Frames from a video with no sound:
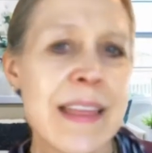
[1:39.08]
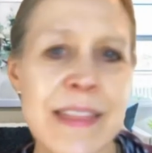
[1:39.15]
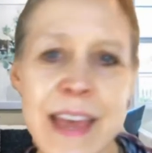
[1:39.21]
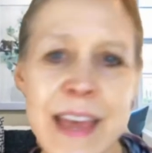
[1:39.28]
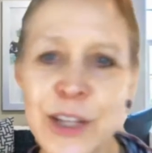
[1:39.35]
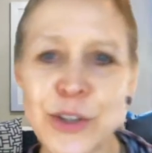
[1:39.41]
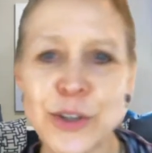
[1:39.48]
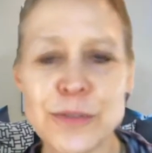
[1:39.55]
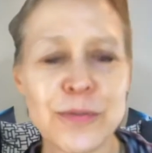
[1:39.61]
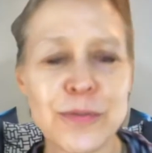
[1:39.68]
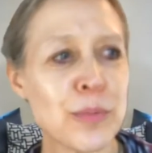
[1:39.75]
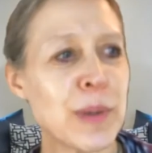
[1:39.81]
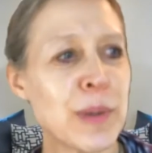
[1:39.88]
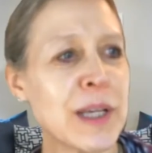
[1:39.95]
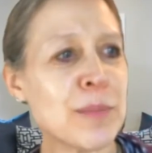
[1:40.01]
Thank you for
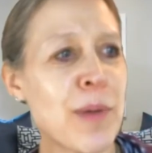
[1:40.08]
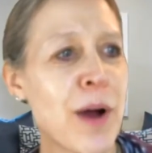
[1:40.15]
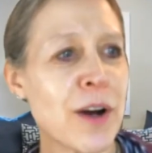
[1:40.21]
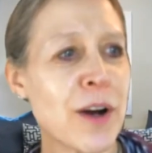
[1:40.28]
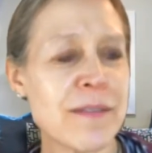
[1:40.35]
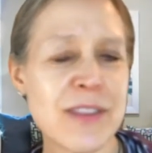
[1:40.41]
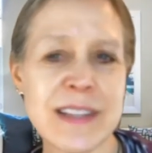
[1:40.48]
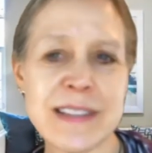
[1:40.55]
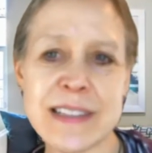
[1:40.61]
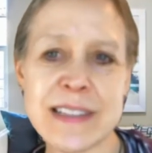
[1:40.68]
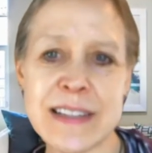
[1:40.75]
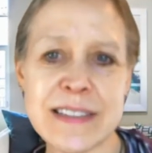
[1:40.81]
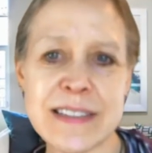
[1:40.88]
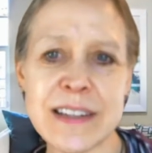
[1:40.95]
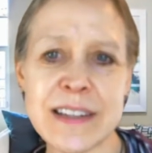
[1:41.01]
being part of this
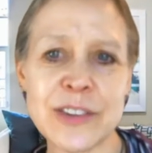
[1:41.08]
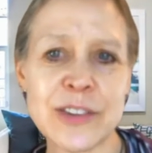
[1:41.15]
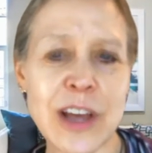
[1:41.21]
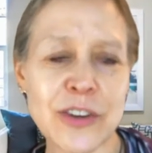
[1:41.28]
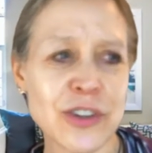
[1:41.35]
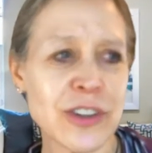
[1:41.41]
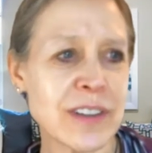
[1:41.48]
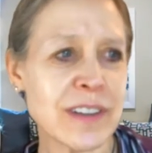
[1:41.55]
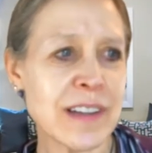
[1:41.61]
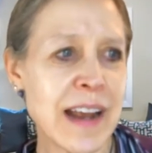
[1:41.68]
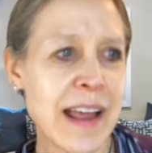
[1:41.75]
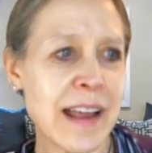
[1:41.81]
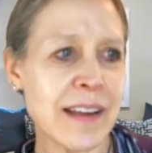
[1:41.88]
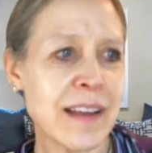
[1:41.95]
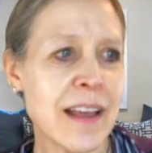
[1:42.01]
listening session
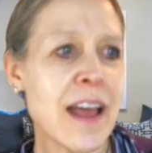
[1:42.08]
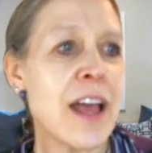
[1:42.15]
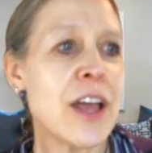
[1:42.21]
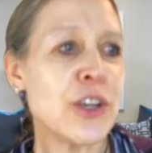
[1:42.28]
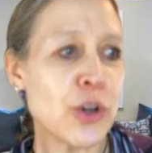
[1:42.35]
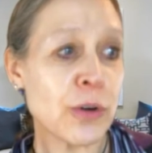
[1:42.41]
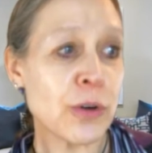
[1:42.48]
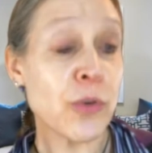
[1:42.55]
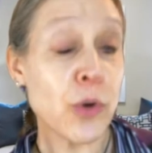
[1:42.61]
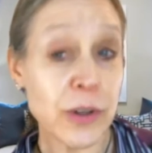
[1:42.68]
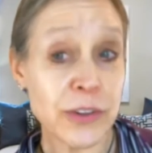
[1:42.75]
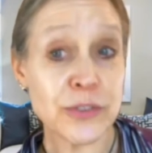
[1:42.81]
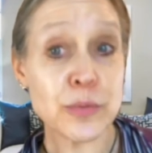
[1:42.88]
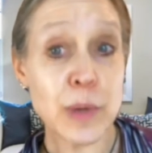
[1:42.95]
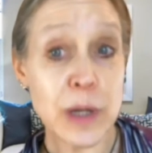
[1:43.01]
today. Your
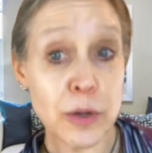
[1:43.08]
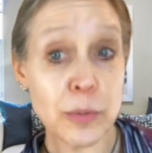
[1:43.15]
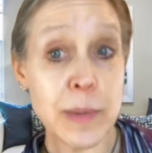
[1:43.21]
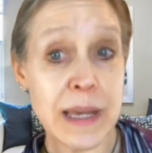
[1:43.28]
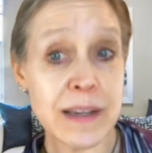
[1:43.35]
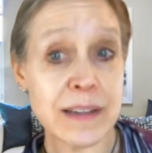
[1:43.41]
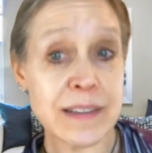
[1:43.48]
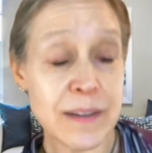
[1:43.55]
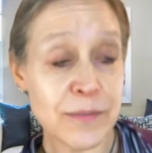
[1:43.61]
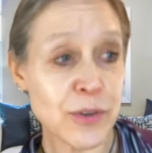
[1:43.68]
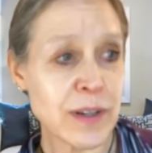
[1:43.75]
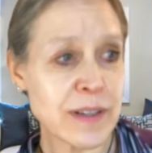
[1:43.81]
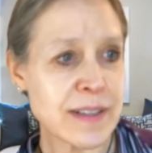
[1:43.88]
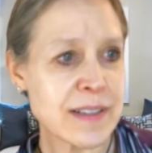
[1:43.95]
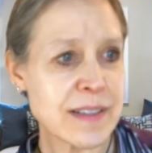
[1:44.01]
voice will make a
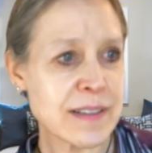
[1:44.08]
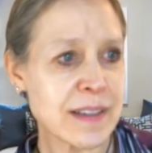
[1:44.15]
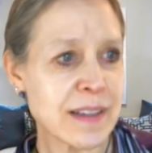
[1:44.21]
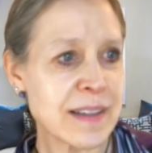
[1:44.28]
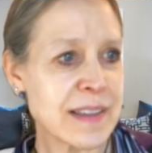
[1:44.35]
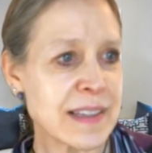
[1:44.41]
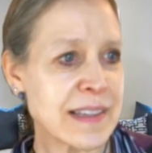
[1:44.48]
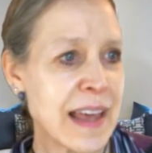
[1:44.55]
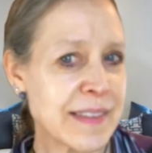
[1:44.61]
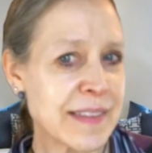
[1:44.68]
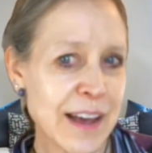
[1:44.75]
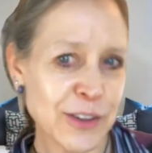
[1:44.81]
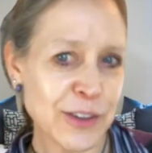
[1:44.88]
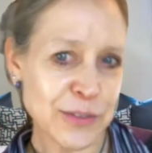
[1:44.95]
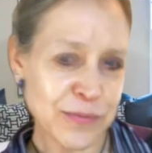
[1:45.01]
difference in the
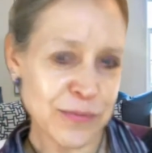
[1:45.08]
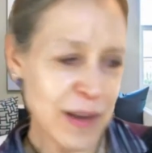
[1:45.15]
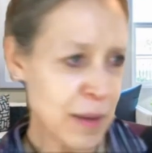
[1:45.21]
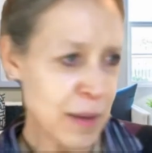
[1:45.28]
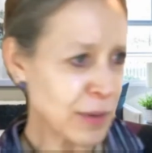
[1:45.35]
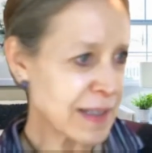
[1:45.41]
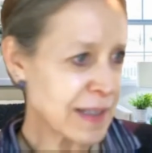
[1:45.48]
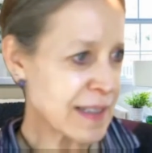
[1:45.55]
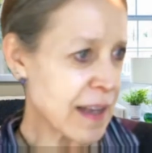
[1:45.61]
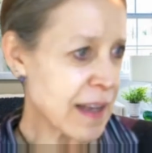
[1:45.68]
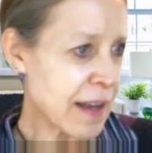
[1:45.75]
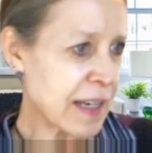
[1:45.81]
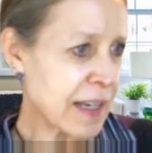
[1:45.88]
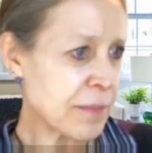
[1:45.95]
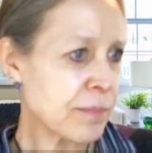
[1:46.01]
10,000 Families
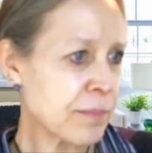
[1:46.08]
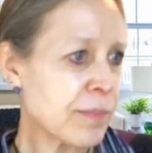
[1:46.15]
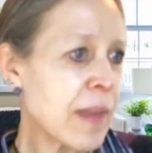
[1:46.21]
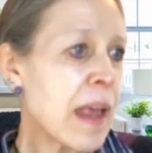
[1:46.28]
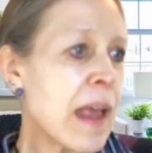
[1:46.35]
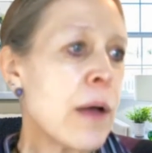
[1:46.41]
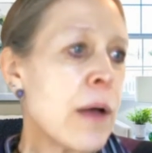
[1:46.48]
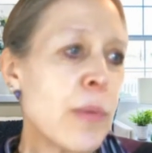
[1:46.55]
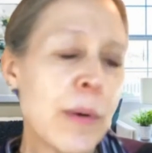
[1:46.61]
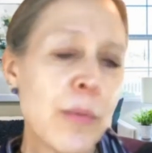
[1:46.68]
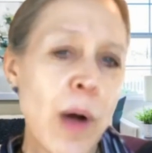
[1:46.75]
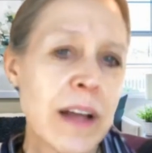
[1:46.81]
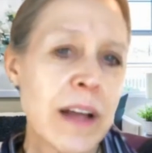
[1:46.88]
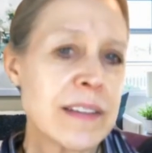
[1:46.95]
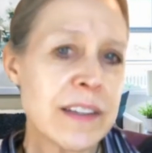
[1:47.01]
Study. We
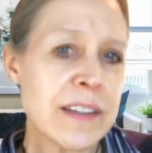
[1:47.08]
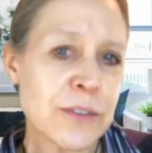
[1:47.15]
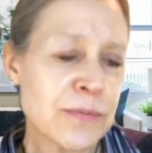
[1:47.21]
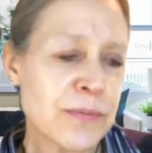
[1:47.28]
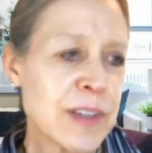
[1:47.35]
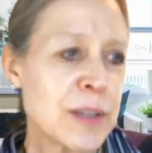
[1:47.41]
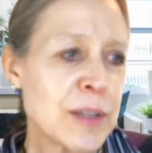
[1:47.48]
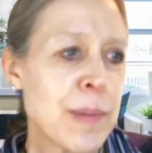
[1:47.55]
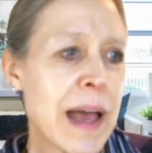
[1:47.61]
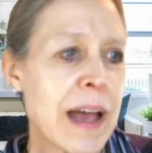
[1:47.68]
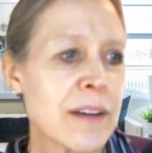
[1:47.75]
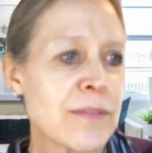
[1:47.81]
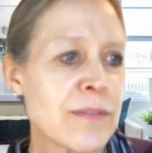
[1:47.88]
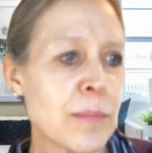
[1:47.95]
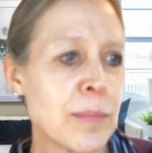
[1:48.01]
want to hear
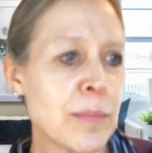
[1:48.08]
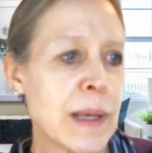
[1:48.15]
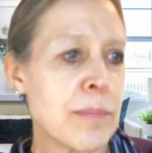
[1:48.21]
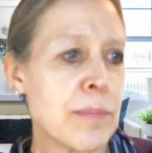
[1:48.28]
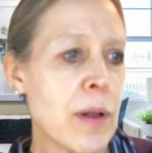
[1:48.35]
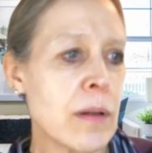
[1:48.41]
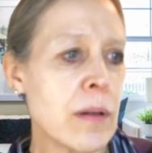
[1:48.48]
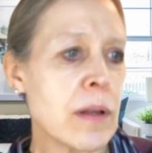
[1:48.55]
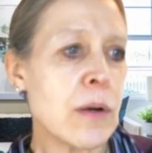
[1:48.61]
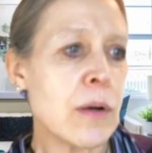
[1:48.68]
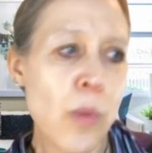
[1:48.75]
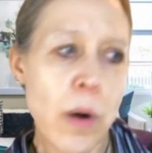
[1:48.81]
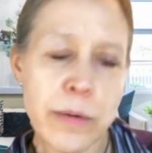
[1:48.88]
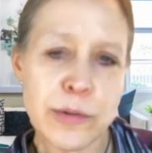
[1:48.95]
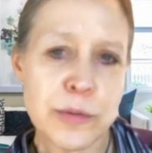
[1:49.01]
feedback from people.
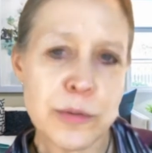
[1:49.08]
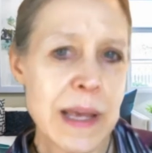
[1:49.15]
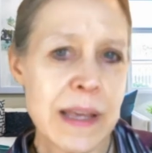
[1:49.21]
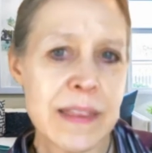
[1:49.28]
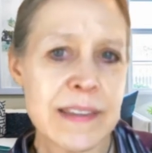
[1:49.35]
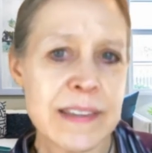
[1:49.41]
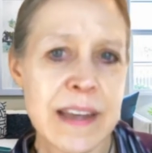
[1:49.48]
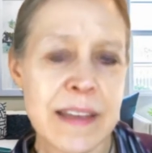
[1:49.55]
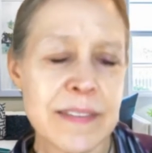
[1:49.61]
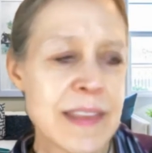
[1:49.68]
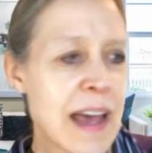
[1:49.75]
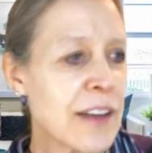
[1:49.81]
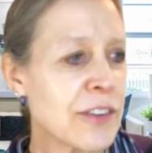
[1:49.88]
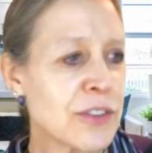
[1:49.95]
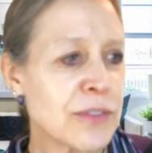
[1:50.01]
What would make the
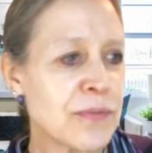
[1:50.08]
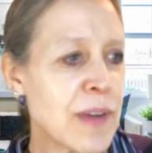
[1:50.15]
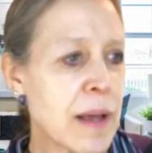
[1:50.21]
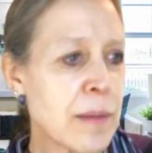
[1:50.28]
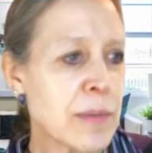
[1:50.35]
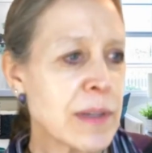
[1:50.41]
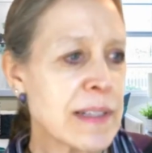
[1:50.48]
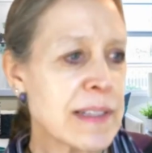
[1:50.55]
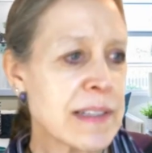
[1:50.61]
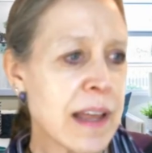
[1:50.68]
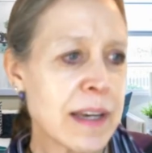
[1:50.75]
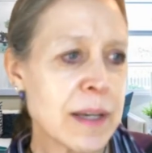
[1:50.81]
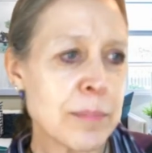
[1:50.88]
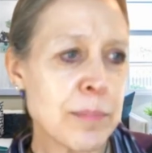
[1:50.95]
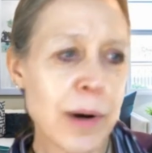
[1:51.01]
10,000 Families
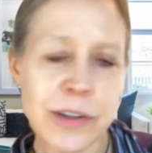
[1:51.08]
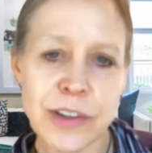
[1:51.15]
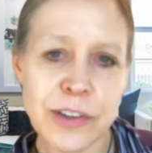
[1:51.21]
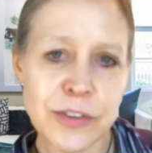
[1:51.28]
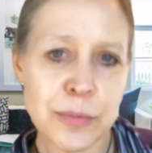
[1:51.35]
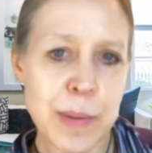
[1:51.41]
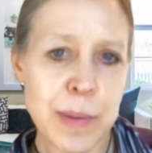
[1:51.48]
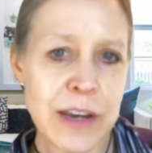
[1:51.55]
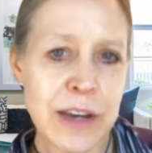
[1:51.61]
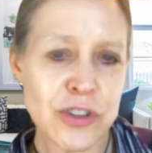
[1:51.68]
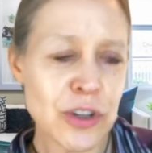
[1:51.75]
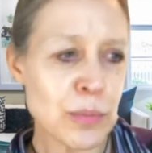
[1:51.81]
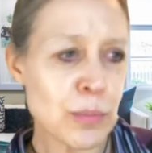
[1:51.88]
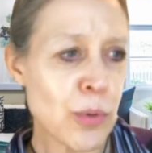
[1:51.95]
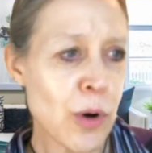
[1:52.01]
Study
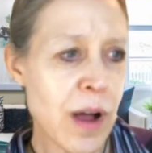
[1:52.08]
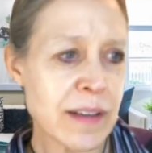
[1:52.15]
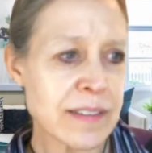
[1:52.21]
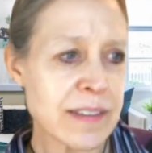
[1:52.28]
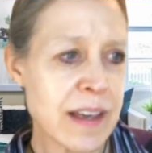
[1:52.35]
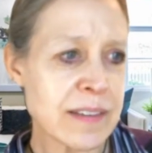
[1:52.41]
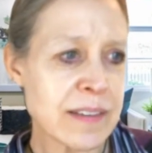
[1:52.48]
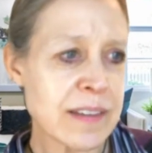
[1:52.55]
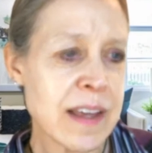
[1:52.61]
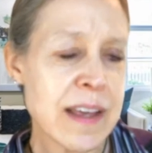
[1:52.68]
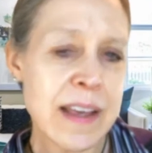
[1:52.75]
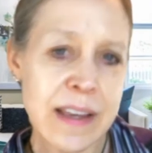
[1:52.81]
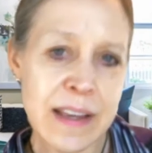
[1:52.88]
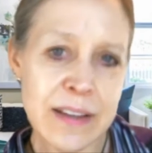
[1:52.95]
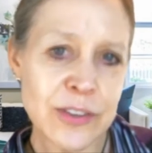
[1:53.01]
participation process
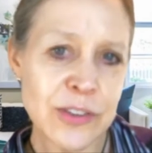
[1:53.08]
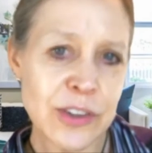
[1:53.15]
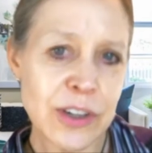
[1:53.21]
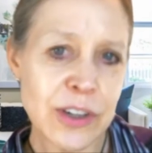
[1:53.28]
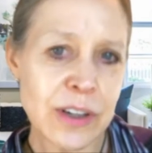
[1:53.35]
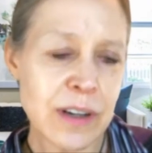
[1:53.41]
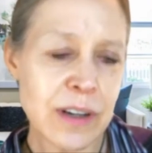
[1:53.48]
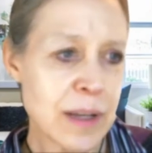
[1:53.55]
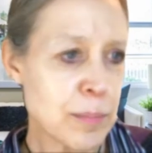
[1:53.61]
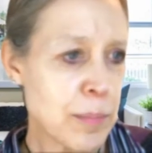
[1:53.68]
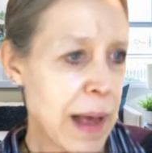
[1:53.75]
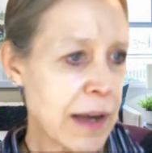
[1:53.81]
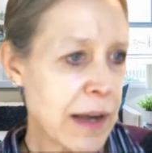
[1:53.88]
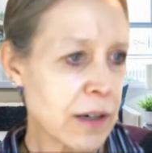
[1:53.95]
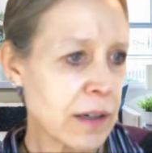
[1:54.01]
easier and
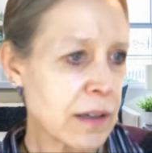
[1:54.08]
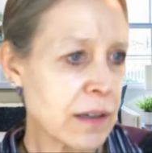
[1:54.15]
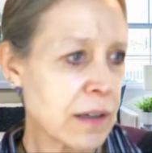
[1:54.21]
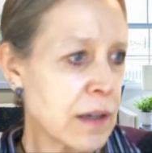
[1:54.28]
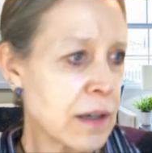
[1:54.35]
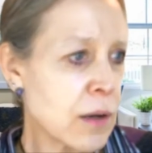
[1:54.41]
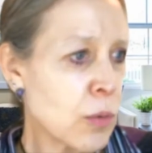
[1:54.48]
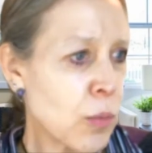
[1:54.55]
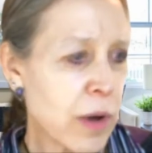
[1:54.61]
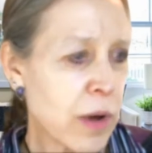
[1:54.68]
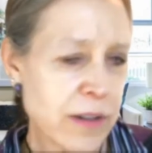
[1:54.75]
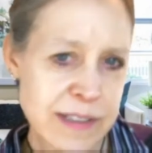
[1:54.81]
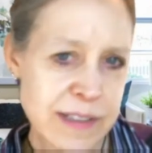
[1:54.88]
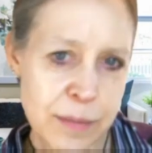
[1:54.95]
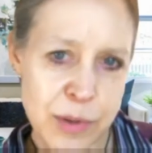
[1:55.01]
better? What
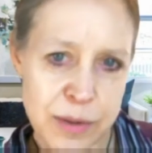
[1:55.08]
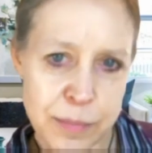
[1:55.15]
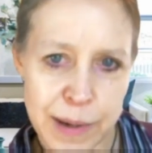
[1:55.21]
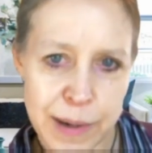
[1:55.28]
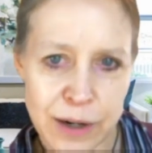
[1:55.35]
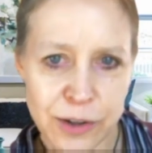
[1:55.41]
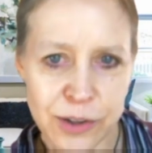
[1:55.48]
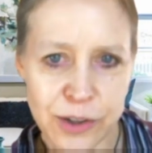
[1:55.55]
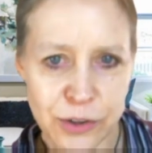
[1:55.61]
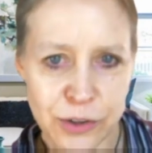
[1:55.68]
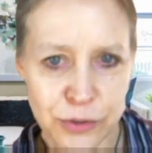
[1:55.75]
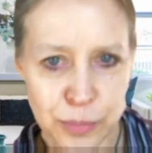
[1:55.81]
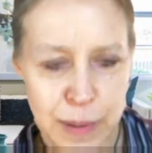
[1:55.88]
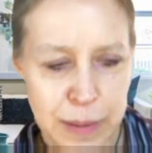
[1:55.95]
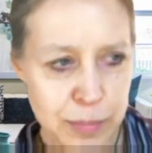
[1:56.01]
are some of the
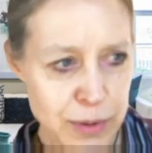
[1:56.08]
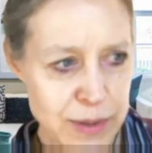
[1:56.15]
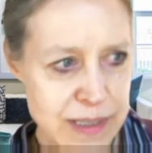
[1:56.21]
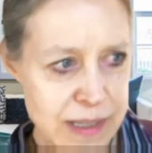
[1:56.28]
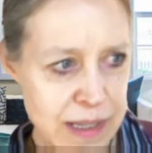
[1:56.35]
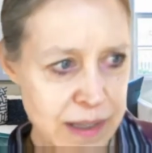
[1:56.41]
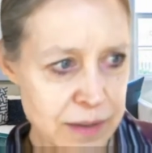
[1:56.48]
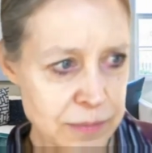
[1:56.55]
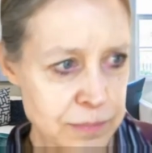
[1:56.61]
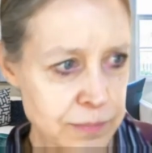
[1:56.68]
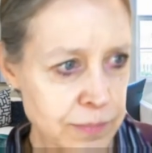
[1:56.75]
barriers people see?